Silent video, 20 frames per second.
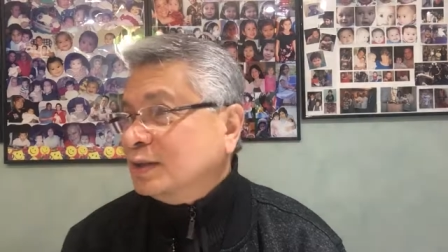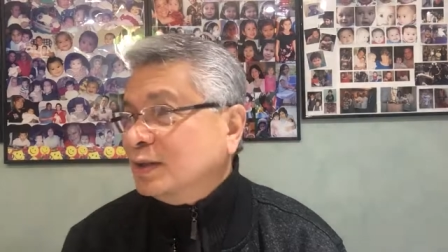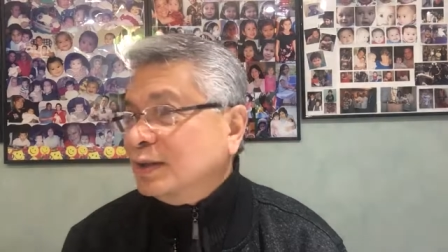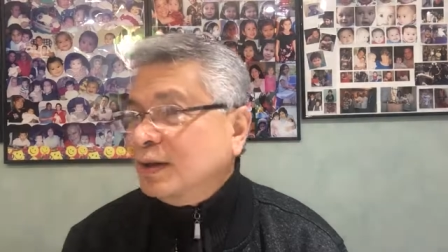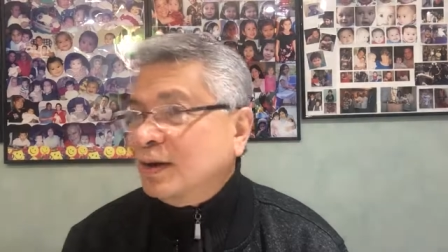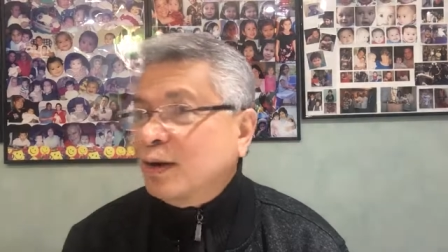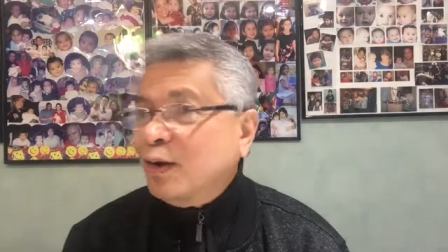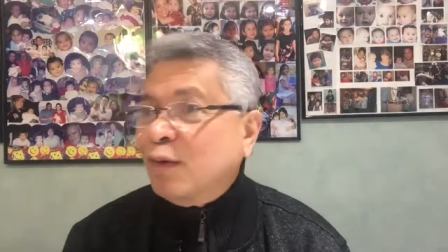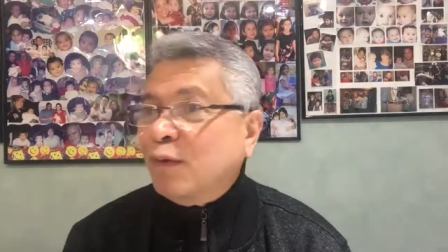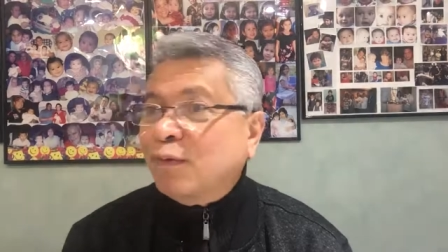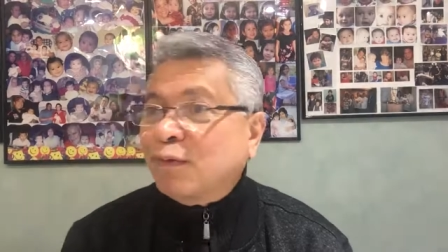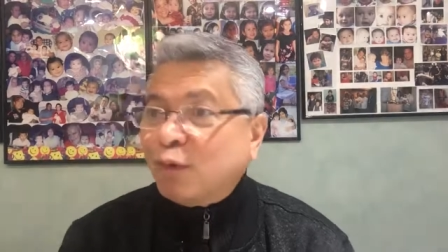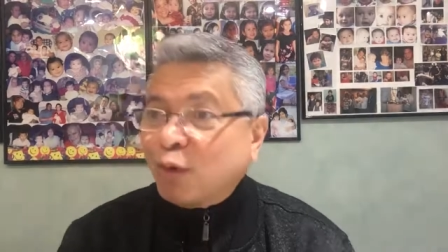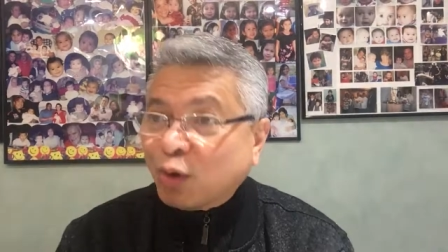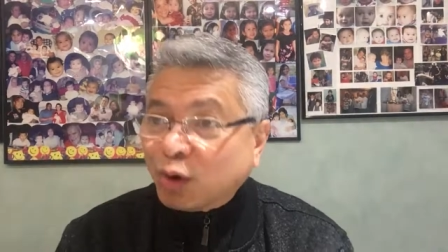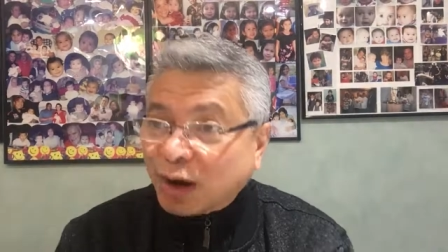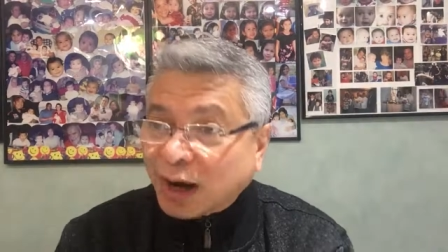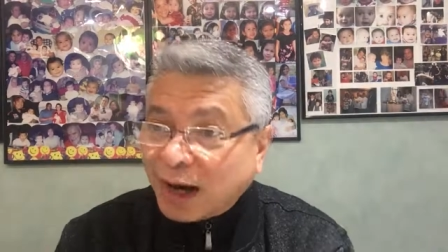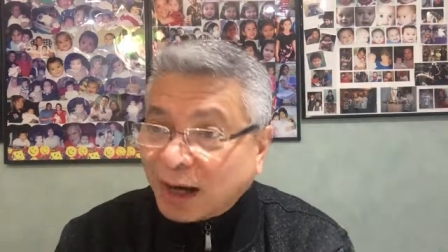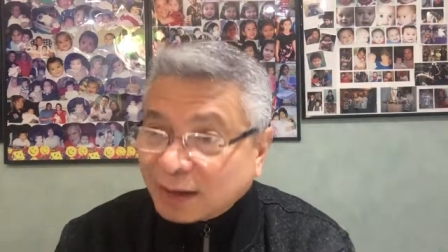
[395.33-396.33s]
for
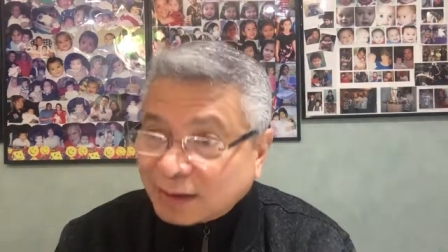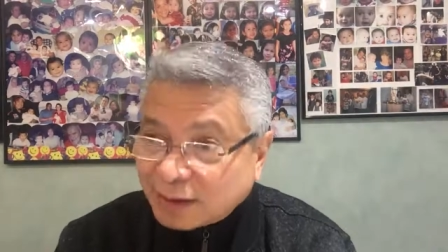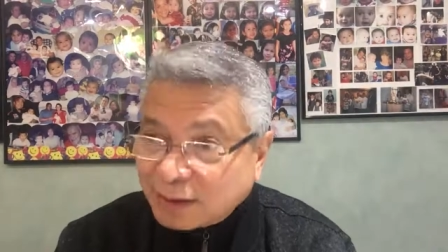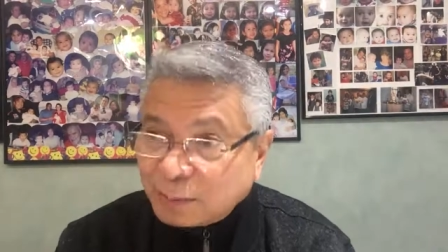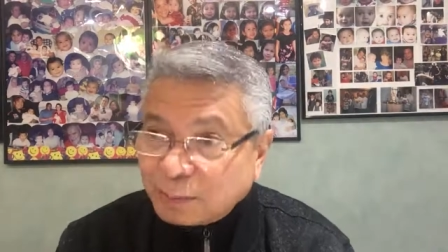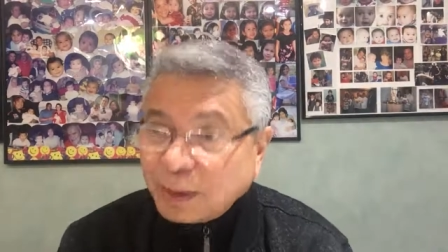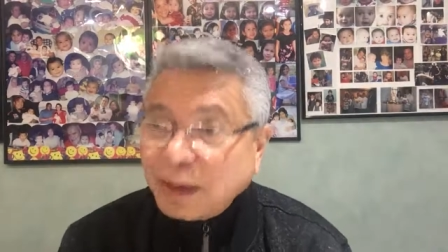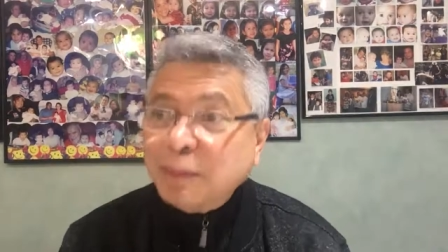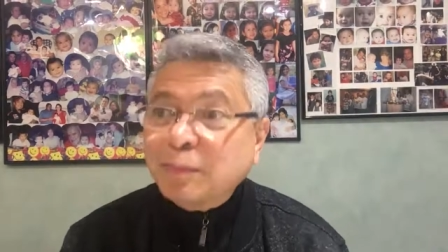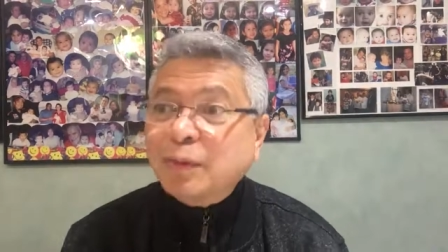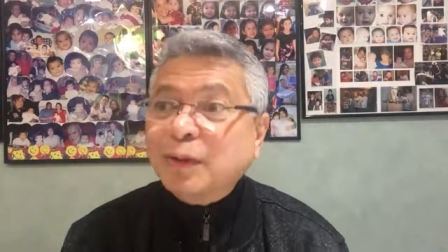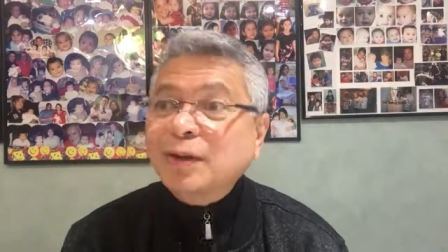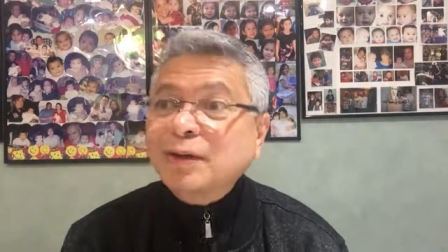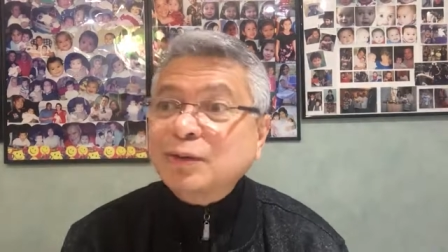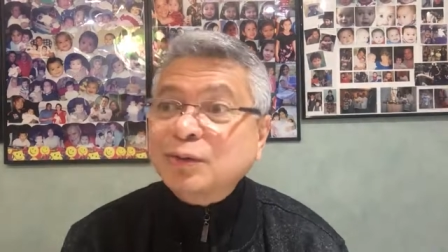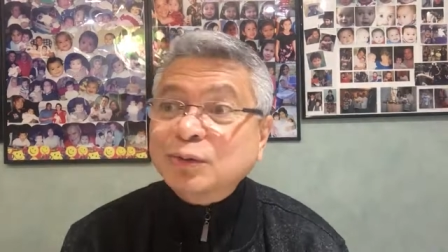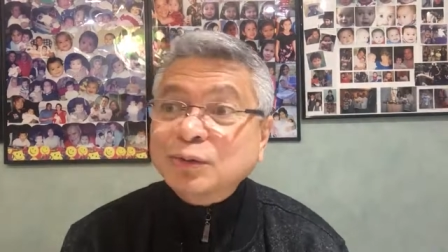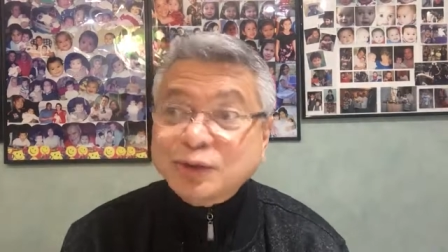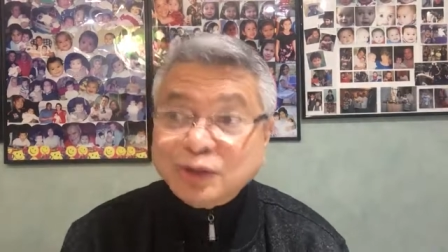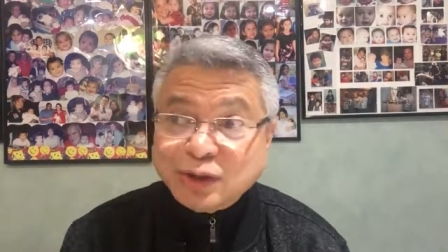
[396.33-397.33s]
other people to
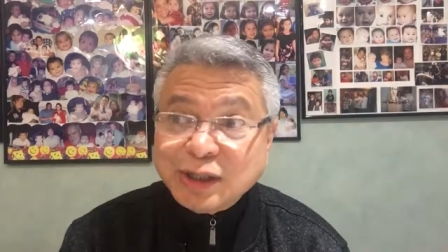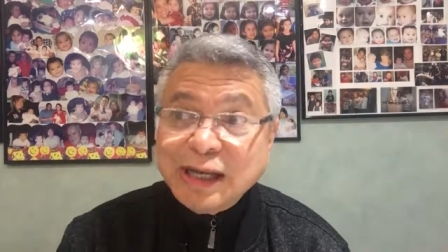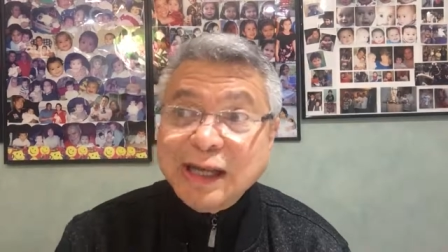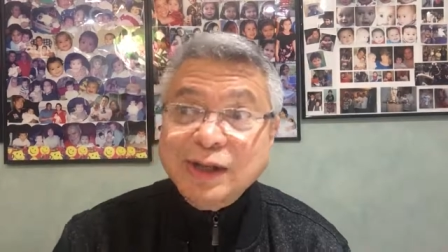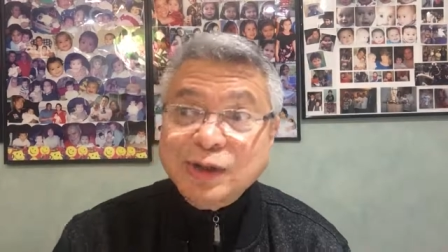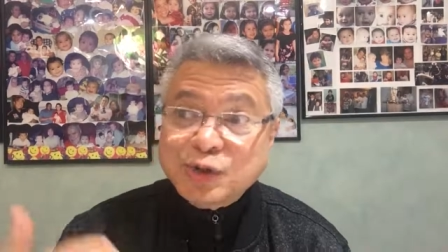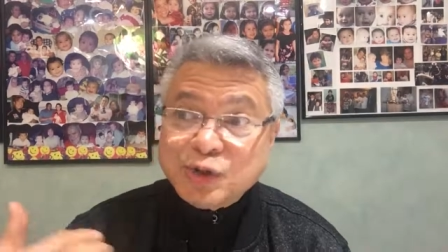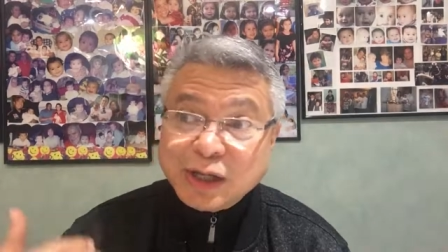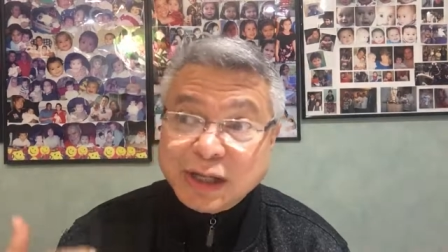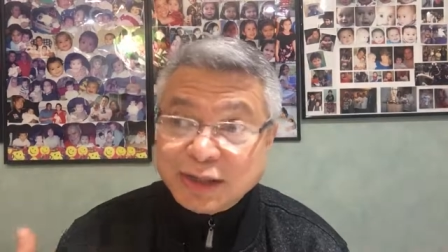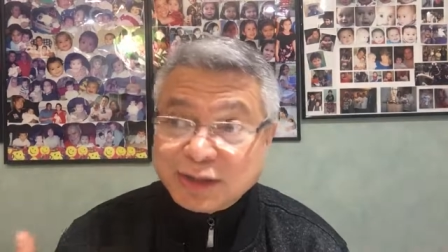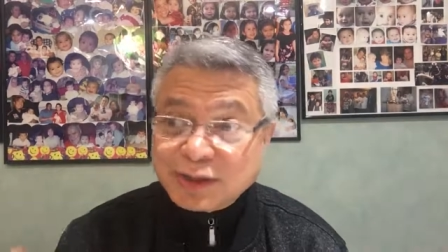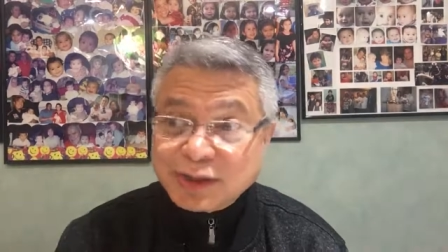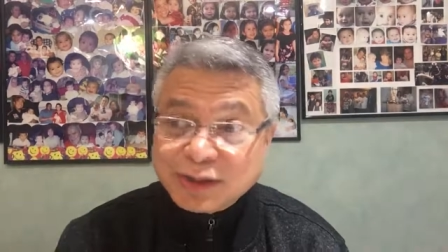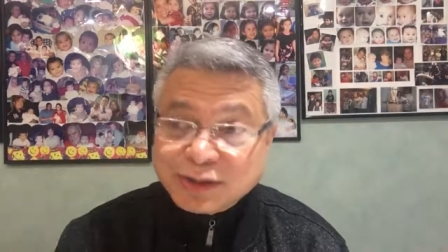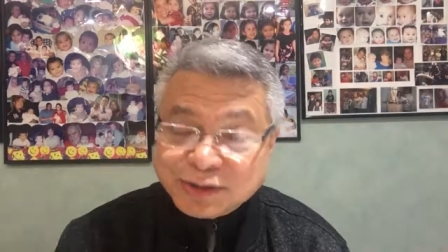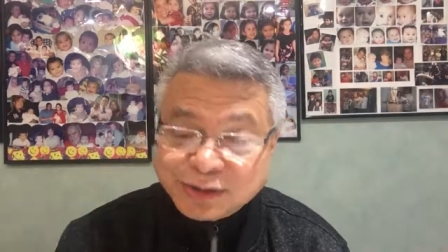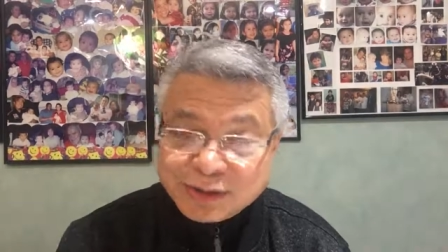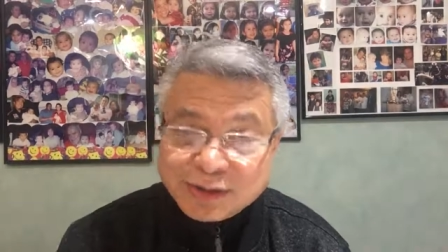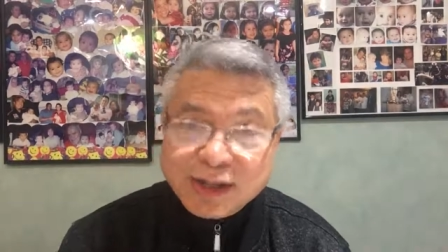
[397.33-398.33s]
see
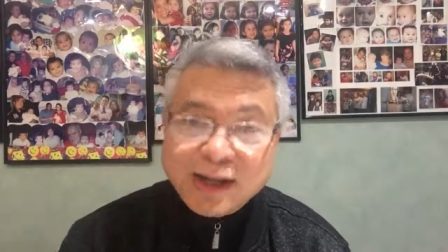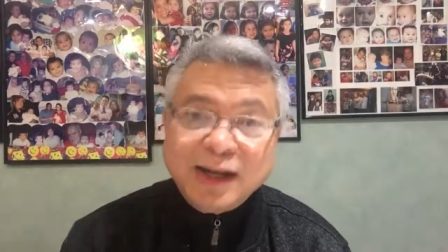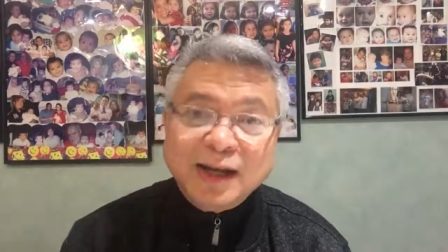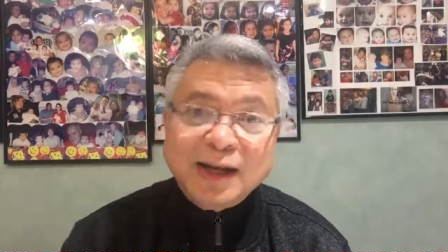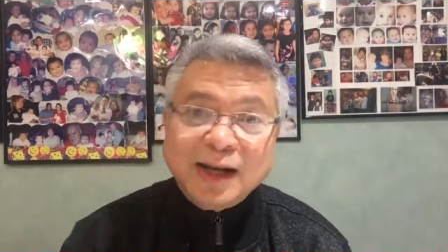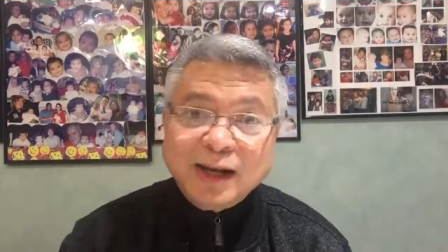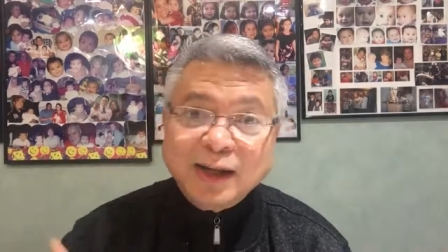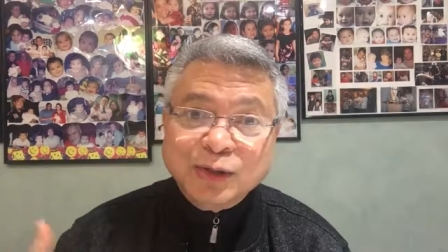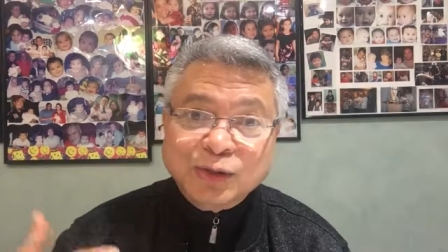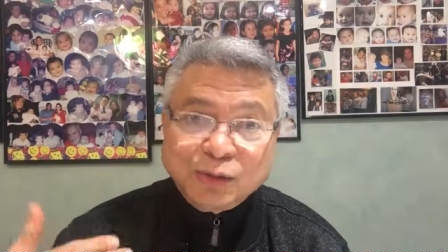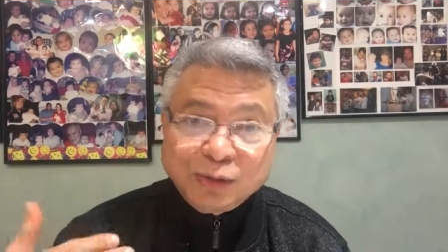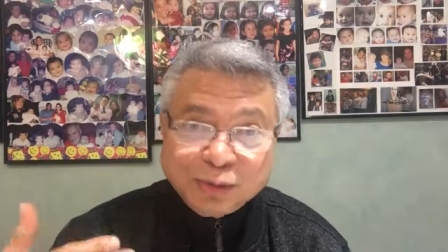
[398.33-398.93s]
Jesus and to,